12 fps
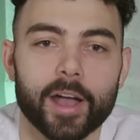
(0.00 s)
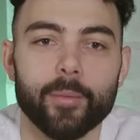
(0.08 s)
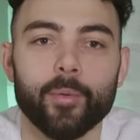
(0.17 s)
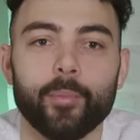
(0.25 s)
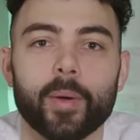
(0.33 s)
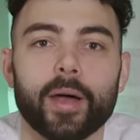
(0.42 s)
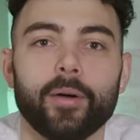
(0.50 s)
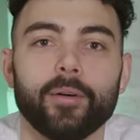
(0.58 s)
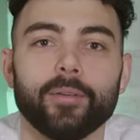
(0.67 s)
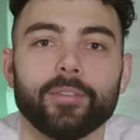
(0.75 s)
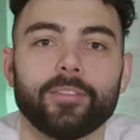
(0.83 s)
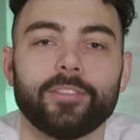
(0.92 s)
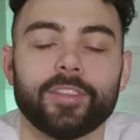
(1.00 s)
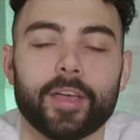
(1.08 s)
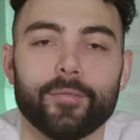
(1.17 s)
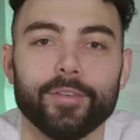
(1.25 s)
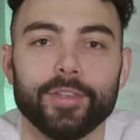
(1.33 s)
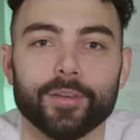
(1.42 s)
I'm about
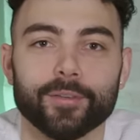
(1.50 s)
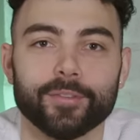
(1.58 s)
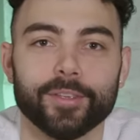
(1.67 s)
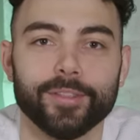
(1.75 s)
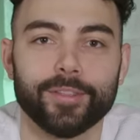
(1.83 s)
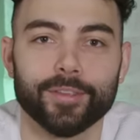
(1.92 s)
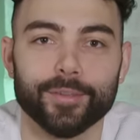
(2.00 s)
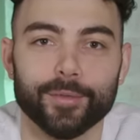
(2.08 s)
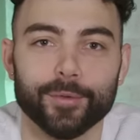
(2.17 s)
seven years into the